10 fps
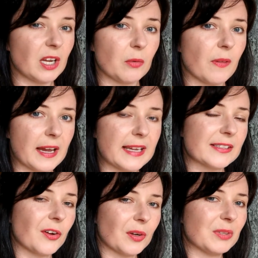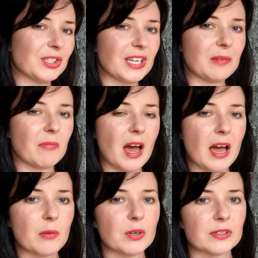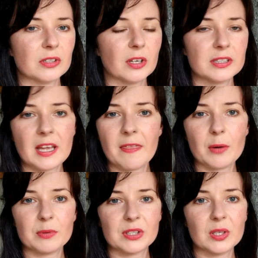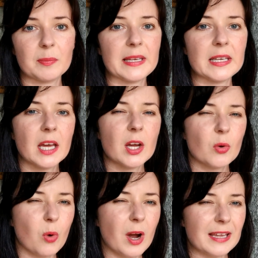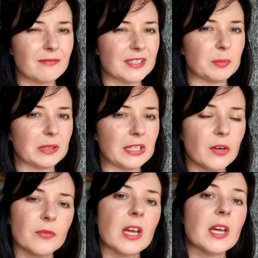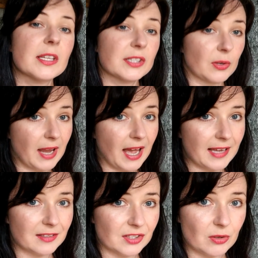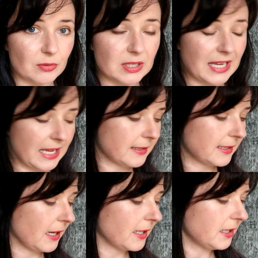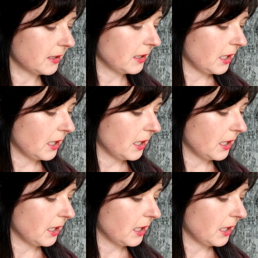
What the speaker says: you know what that is, on a machine, but I wasn't content that was going to be quite invisible enough, so I hand sewed inside.